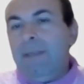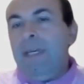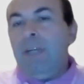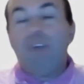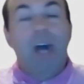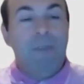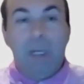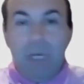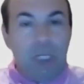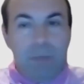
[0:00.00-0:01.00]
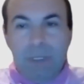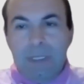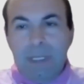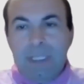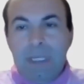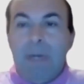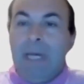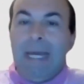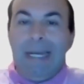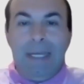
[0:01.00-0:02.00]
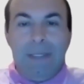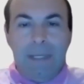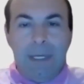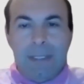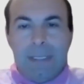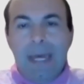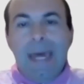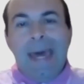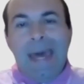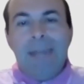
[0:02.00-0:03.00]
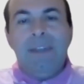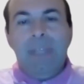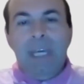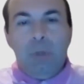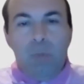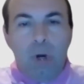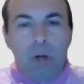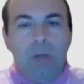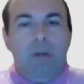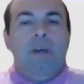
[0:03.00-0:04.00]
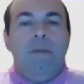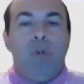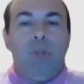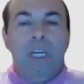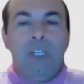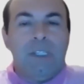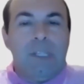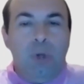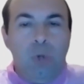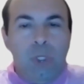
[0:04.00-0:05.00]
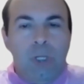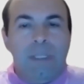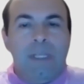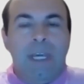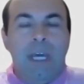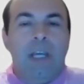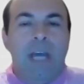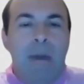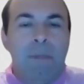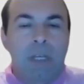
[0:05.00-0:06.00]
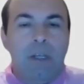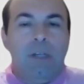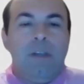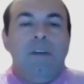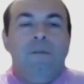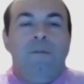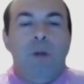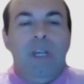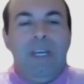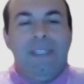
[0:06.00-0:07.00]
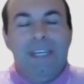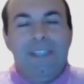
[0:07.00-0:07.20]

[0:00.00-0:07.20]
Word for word: the traffic management system, analytics, and network protection solutions, again, coming from, let's say,